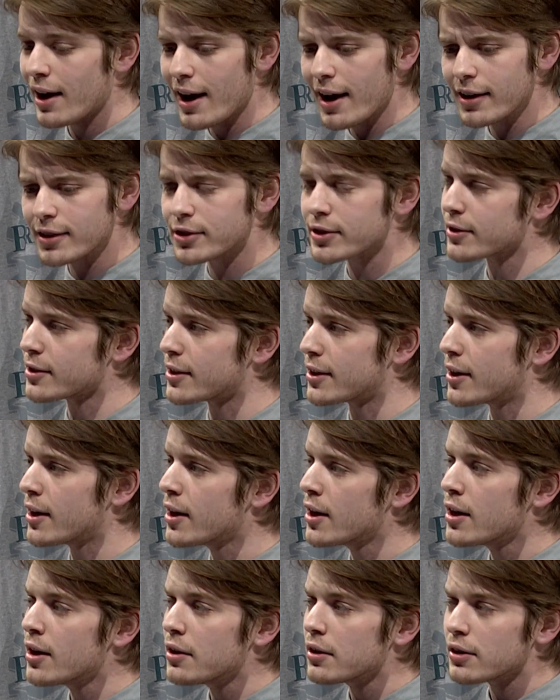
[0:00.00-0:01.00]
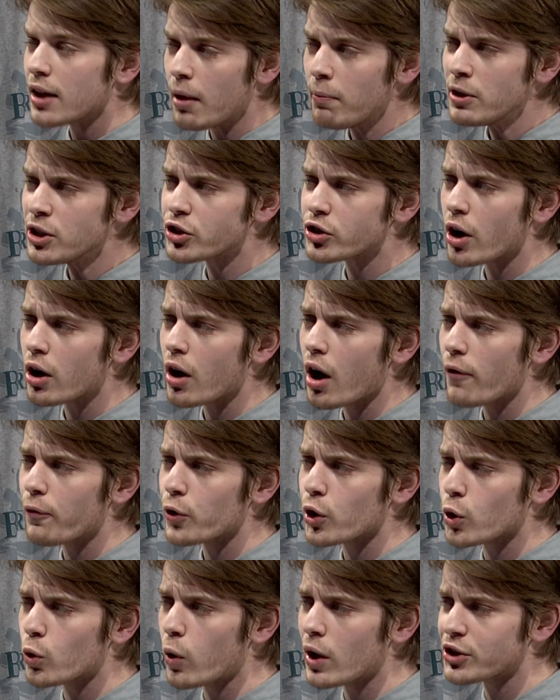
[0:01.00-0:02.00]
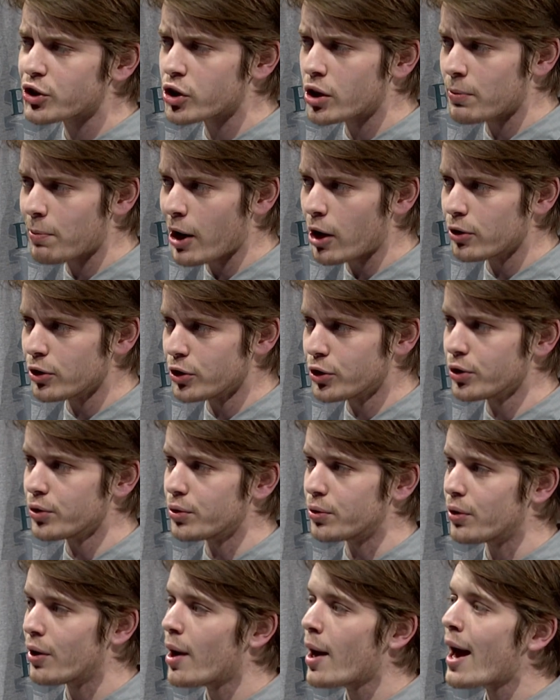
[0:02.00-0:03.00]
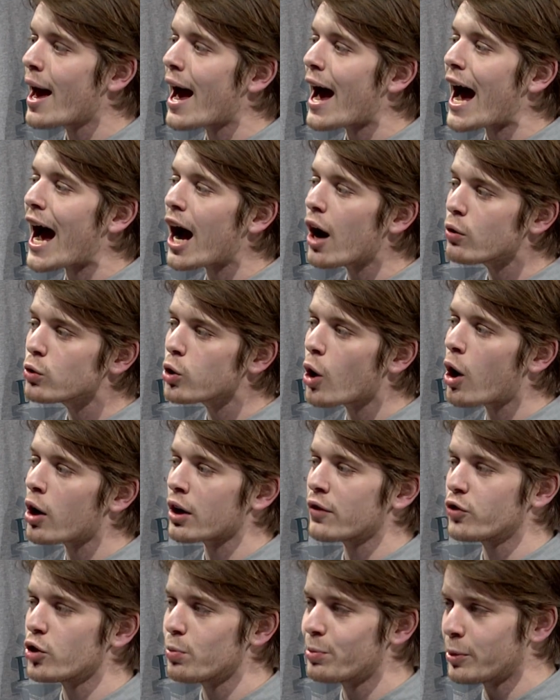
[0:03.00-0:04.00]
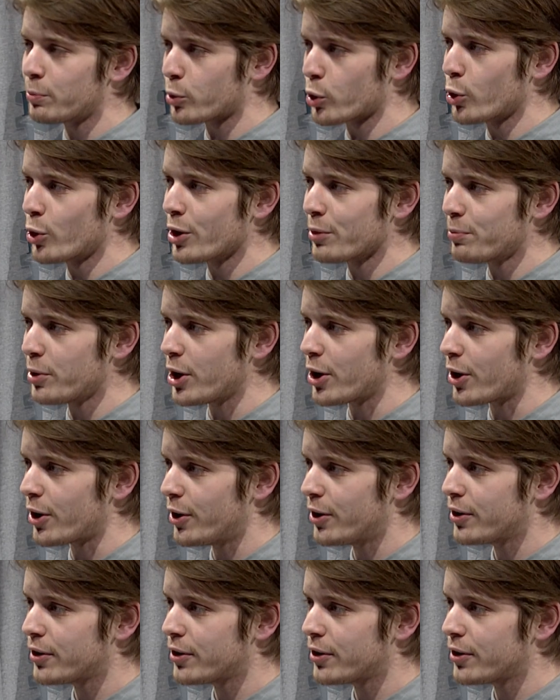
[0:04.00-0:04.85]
Excellent. Let me start off with a question about you. How long have you been brewing beer?